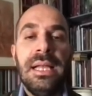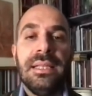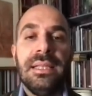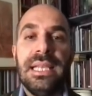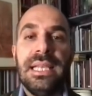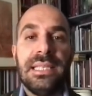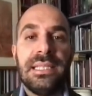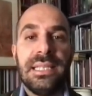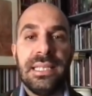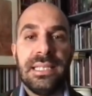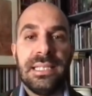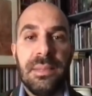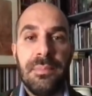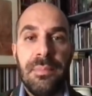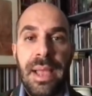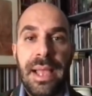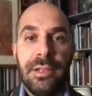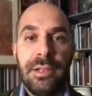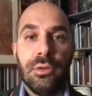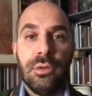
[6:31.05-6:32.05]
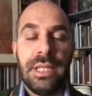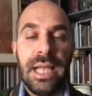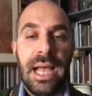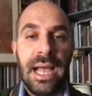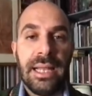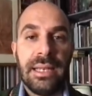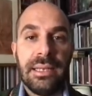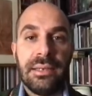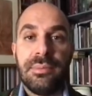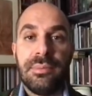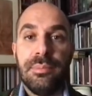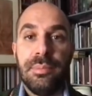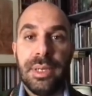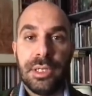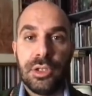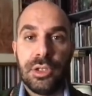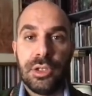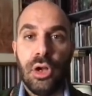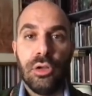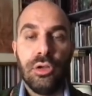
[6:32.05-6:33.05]
This is a medal that
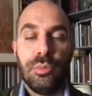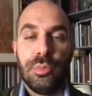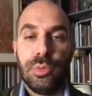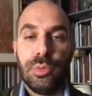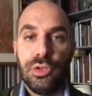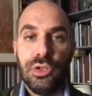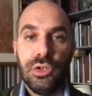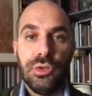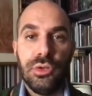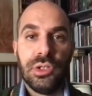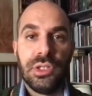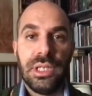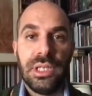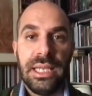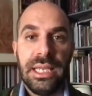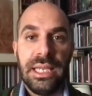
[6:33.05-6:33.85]
Bertoldo produced